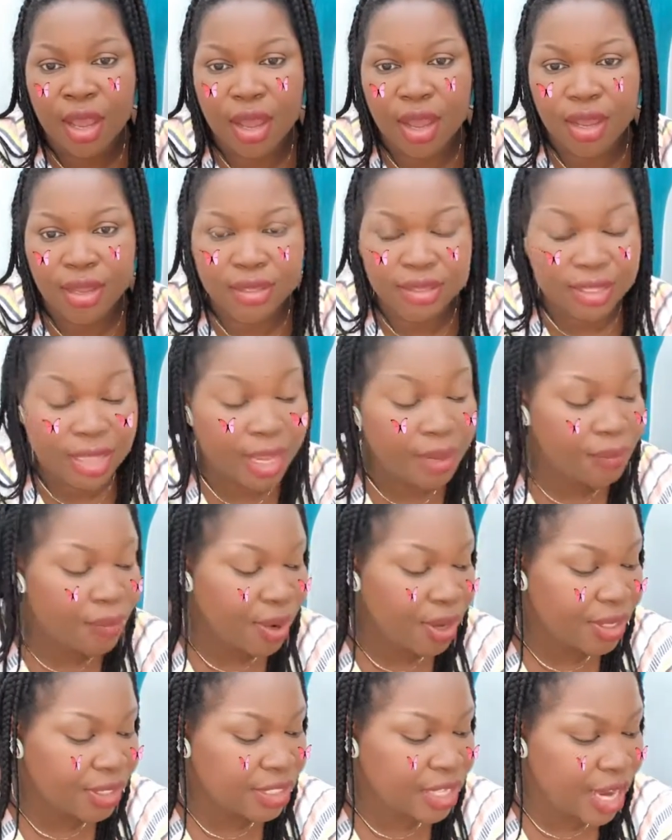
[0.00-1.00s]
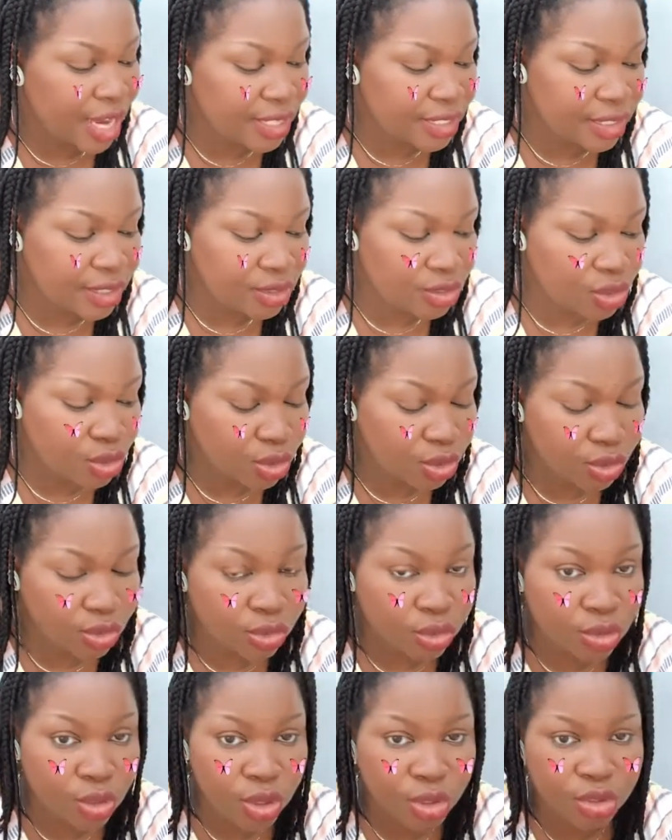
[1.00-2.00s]
start monetizing your
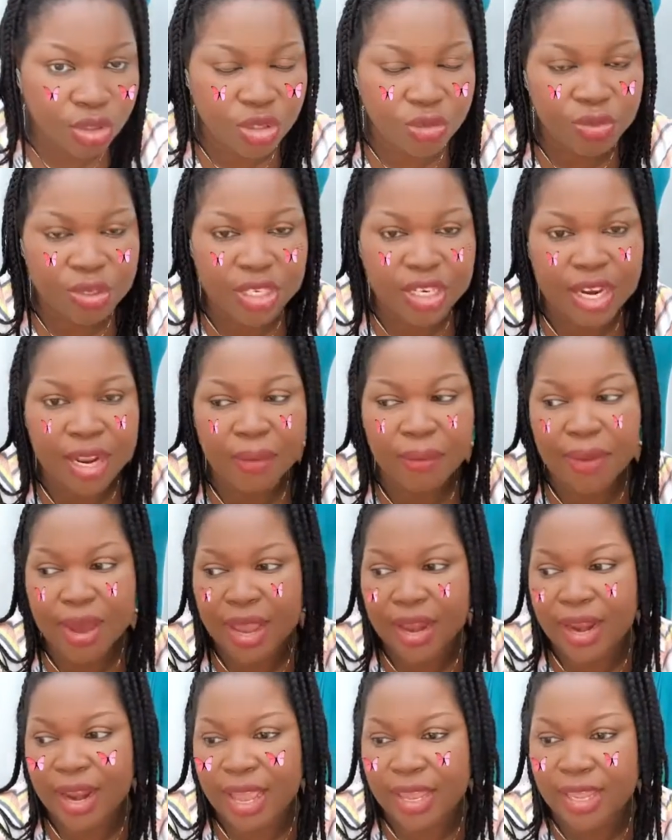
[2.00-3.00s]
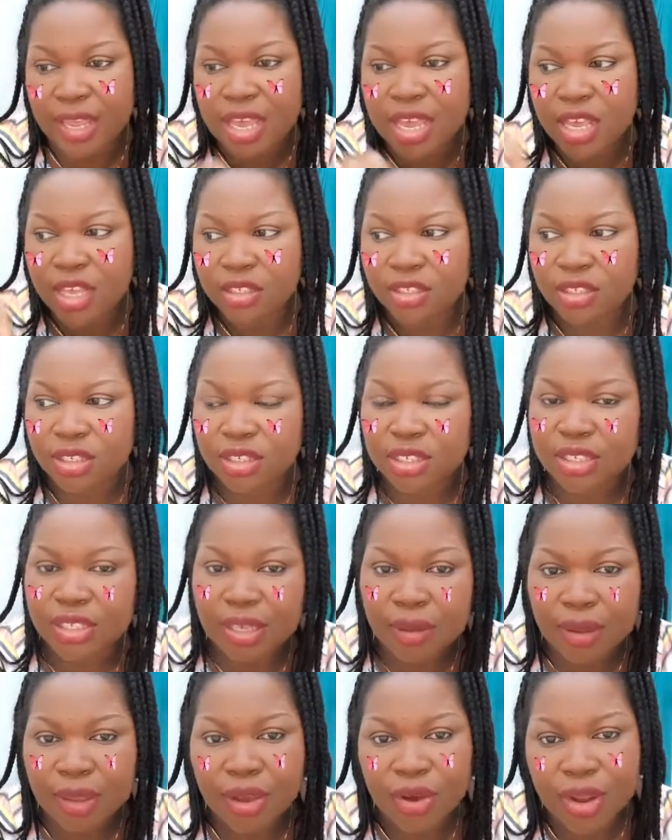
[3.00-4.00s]
social media by like just
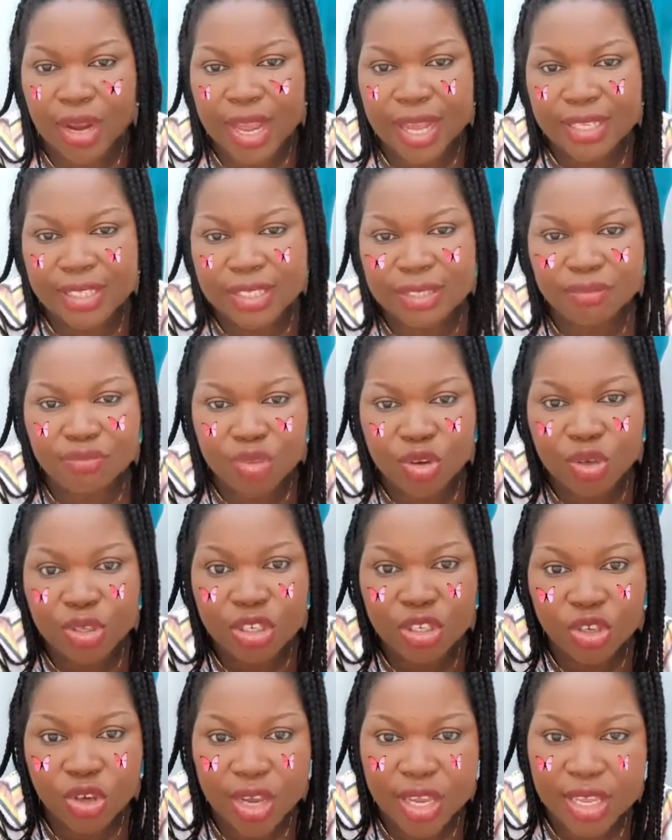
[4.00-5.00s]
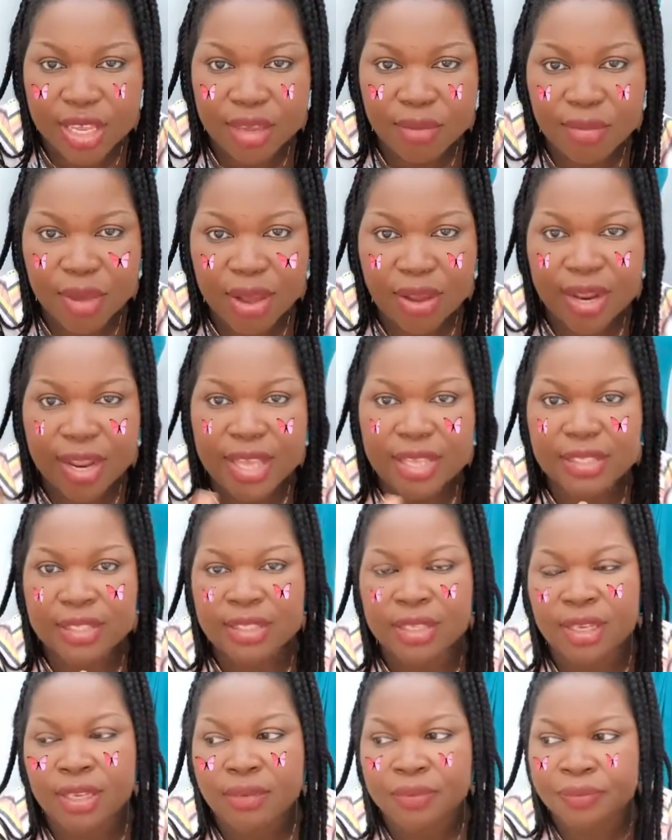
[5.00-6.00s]
collecting, building your email
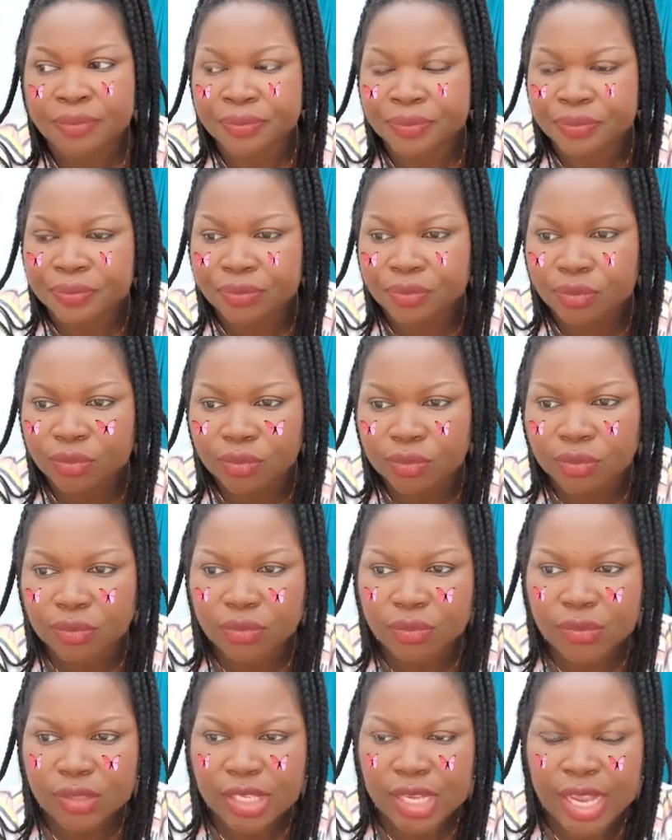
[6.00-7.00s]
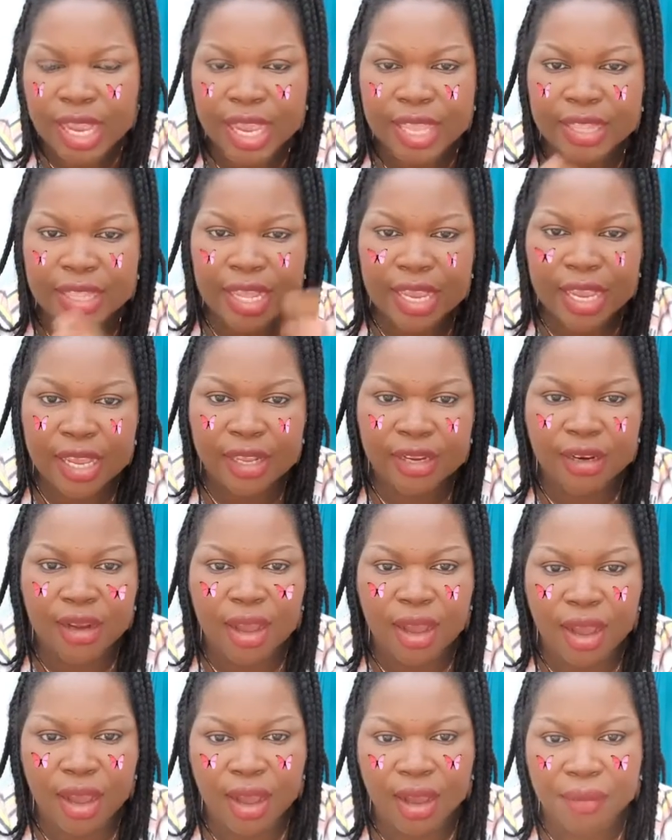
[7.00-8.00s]
list, and then
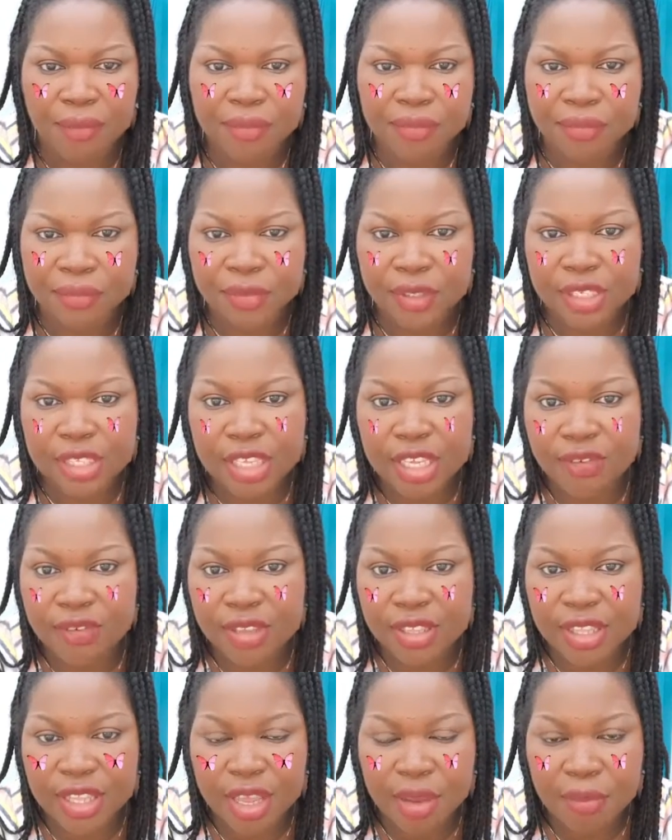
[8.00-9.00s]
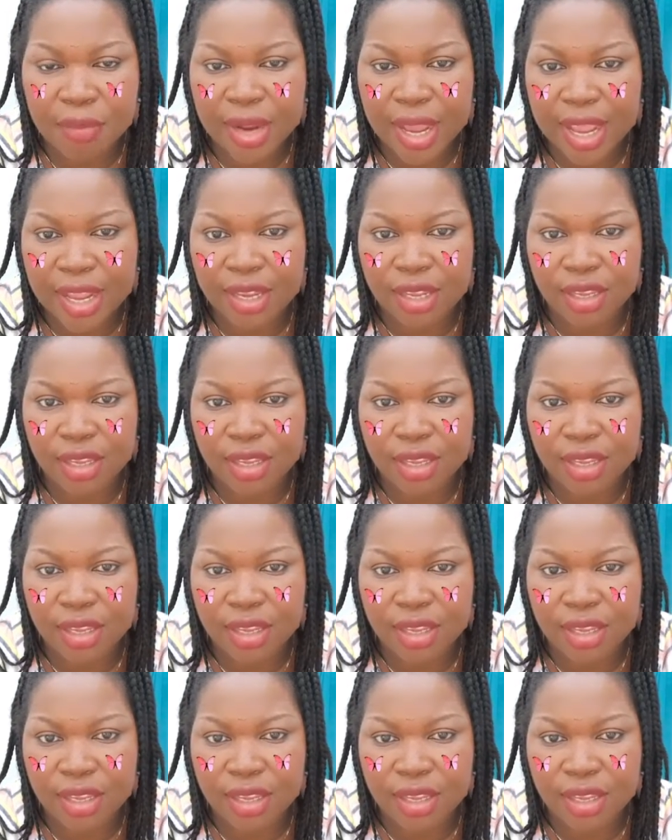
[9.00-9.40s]
giving them, like,